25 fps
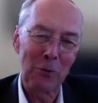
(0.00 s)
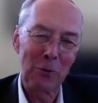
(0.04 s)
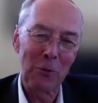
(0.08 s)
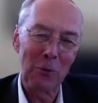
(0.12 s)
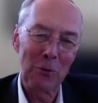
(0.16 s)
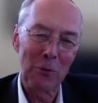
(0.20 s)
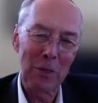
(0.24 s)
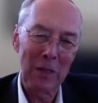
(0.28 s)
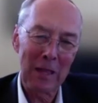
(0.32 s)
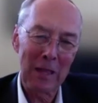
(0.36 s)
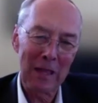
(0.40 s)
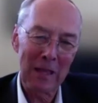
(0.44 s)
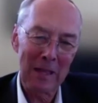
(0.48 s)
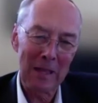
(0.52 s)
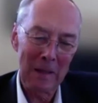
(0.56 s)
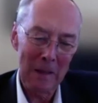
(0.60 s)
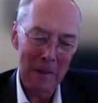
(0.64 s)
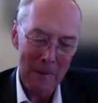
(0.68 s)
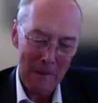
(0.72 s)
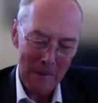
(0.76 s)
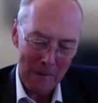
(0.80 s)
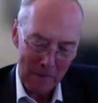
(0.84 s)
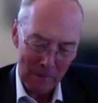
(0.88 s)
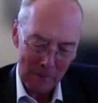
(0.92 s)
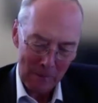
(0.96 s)
the
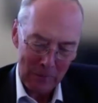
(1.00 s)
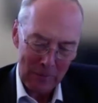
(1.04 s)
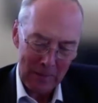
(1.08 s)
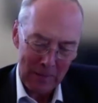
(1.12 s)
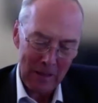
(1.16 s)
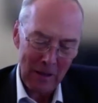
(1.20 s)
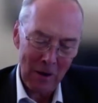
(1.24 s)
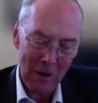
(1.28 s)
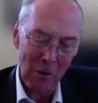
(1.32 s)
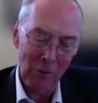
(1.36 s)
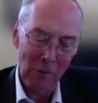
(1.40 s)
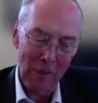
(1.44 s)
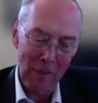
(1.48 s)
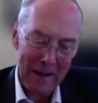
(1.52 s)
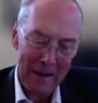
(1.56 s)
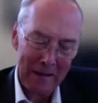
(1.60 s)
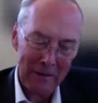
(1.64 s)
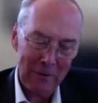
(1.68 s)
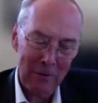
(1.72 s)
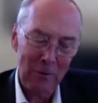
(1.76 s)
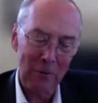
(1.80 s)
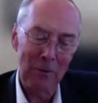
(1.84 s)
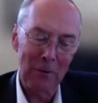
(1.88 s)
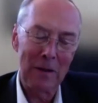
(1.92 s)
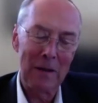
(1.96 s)

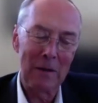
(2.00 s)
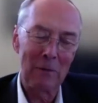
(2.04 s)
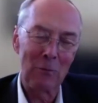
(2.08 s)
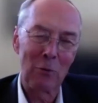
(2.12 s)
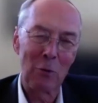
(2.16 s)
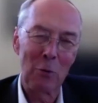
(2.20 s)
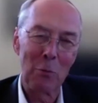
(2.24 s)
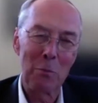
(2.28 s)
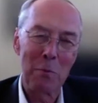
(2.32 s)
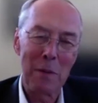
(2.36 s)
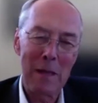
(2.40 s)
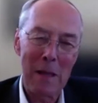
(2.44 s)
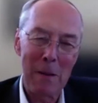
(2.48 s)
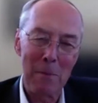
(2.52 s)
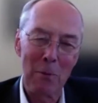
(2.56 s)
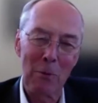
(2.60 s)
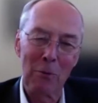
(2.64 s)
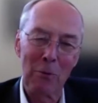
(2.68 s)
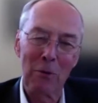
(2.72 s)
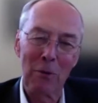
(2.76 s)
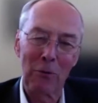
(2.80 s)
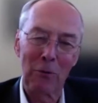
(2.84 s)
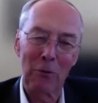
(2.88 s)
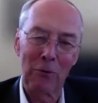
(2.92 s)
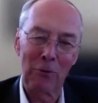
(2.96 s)
electorate to be able
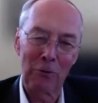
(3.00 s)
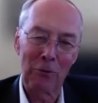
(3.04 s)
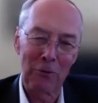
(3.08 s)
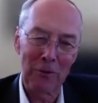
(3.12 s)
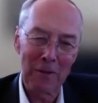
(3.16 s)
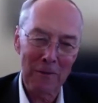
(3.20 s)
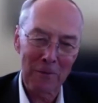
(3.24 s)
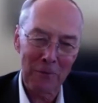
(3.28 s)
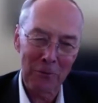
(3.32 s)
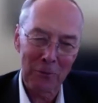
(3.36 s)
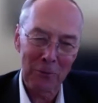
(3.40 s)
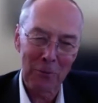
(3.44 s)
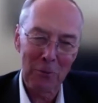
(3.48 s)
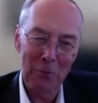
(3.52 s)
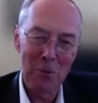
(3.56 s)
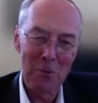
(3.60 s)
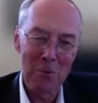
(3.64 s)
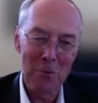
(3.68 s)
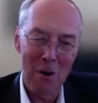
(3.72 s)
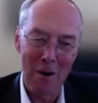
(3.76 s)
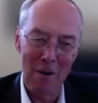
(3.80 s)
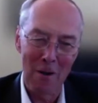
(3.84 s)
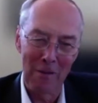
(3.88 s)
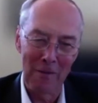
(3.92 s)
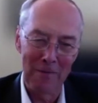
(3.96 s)
to sift through
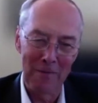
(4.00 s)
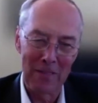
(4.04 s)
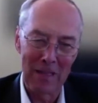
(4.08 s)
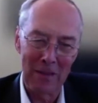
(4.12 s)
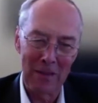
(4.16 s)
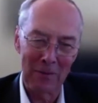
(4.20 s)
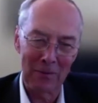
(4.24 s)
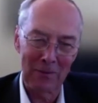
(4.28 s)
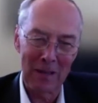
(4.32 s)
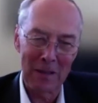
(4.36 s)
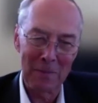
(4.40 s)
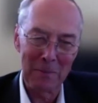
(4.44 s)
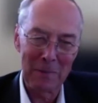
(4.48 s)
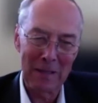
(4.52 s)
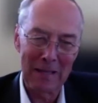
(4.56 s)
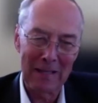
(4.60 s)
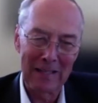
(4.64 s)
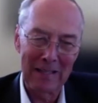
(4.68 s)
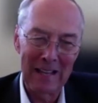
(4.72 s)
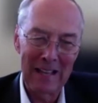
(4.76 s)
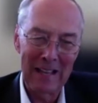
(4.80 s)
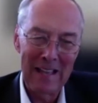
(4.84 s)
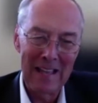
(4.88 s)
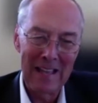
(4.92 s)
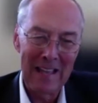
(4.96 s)
all of this. I mean,
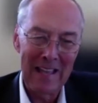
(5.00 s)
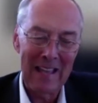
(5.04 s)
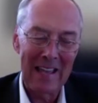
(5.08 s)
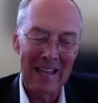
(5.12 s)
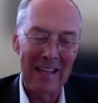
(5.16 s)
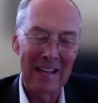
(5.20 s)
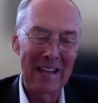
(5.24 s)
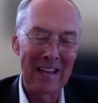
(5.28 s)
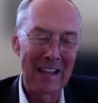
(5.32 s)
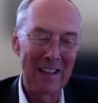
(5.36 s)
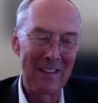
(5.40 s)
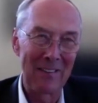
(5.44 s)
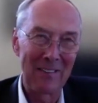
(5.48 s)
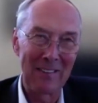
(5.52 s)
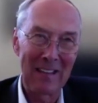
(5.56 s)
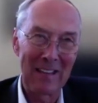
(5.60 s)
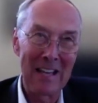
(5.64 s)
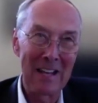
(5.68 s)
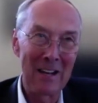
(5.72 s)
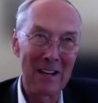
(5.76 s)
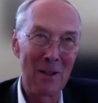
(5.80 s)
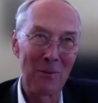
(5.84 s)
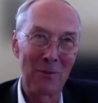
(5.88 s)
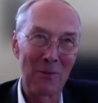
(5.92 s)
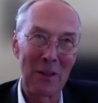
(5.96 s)
it
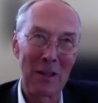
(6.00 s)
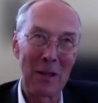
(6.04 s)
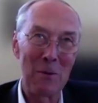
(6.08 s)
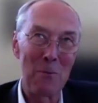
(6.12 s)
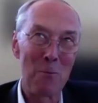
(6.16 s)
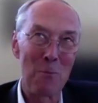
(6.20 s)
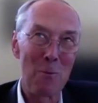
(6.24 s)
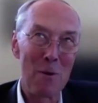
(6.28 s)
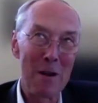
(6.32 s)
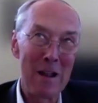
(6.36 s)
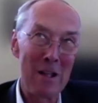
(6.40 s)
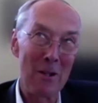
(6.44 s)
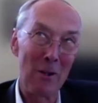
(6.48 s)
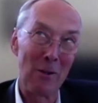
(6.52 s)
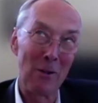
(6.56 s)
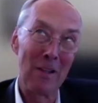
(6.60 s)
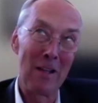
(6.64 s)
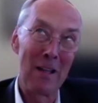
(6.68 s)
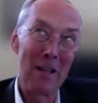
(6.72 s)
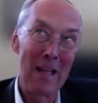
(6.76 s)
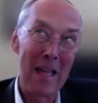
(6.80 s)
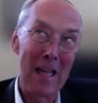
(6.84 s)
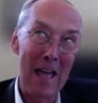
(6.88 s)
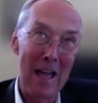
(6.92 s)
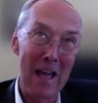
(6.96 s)
is a real
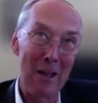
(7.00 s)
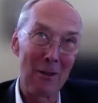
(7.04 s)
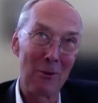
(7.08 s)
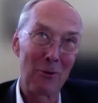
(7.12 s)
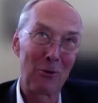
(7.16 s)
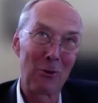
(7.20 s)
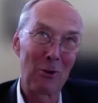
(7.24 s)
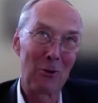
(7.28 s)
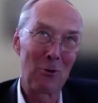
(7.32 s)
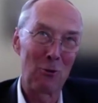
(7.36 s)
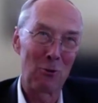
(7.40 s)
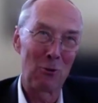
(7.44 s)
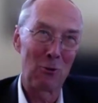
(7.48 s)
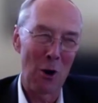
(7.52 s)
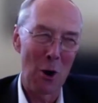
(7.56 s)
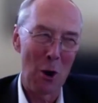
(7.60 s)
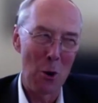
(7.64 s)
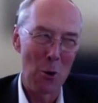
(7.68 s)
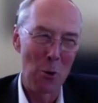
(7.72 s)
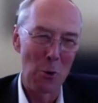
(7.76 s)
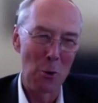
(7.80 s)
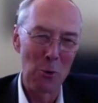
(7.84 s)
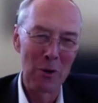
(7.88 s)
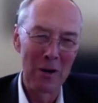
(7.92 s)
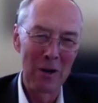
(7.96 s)
S
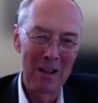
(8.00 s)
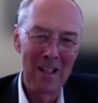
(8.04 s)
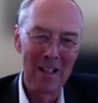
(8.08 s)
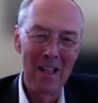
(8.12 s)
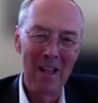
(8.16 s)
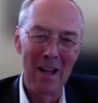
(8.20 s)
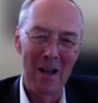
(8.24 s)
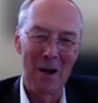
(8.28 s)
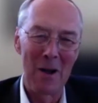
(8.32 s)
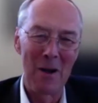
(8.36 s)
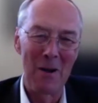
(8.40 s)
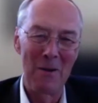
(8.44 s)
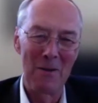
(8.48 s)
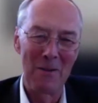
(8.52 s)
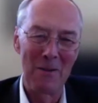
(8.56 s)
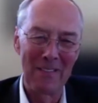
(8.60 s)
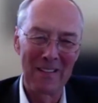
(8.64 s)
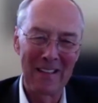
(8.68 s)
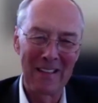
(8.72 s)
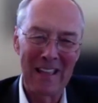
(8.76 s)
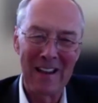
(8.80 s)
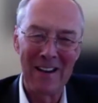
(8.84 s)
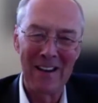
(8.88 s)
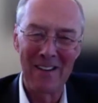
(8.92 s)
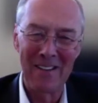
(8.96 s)
show,
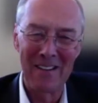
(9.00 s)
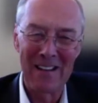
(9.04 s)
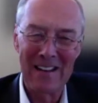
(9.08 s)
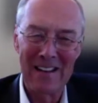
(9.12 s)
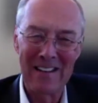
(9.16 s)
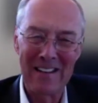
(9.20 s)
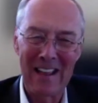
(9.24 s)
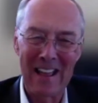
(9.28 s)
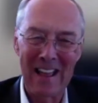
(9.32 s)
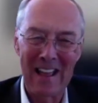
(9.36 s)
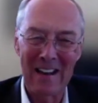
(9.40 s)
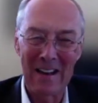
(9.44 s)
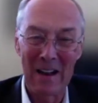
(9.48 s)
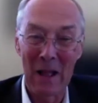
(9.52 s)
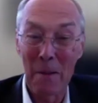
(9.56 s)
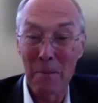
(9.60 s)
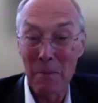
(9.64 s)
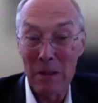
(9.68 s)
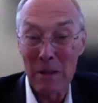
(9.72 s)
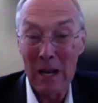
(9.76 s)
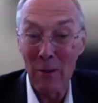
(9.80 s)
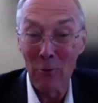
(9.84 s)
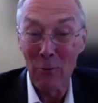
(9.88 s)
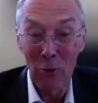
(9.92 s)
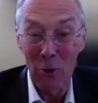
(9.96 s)
you know, and I
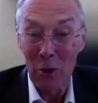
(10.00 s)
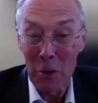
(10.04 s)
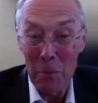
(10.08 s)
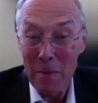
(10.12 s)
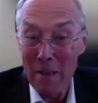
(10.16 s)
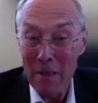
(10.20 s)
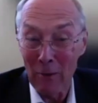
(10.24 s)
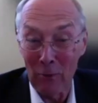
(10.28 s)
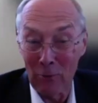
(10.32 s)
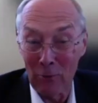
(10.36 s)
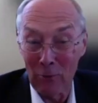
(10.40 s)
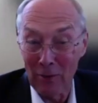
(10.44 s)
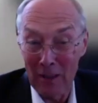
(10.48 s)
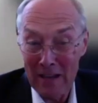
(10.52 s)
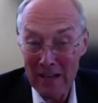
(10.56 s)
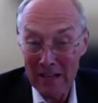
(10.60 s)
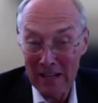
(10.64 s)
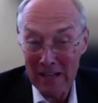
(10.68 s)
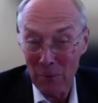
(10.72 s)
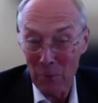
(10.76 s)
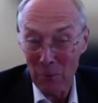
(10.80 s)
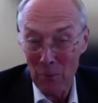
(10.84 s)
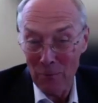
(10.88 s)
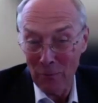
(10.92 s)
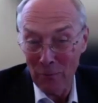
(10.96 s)
mean, it's going to be
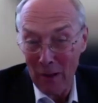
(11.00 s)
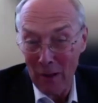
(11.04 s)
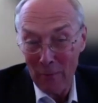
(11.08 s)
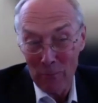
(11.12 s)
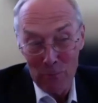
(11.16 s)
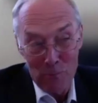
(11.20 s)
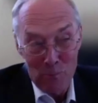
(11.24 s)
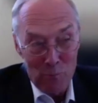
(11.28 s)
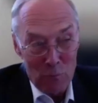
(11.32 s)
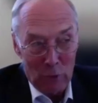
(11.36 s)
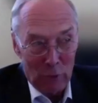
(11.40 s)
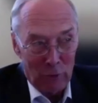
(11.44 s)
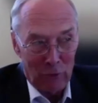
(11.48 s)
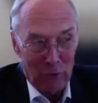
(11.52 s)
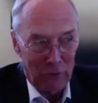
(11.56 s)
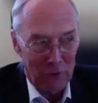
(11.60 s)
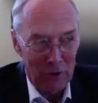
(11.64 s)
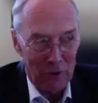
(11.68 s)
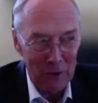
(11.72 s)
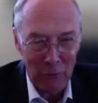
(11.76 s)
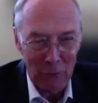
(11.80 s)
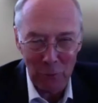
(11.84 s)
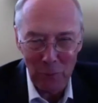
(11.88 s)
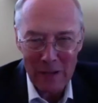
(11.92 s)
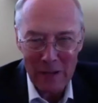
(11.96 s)
exciting. We've got
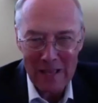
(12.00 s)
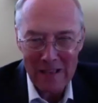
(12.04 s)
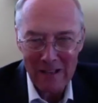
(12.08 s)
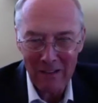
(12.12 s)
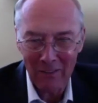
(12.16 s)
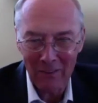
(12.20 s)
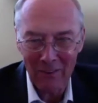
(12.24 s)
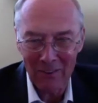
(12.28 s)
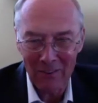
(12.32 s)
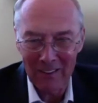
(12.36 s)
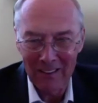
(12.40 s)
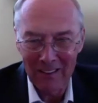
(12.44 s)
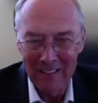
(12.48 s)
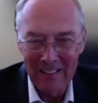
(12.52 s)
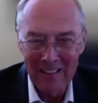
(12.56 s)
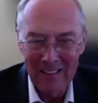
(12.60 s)
6 weeks.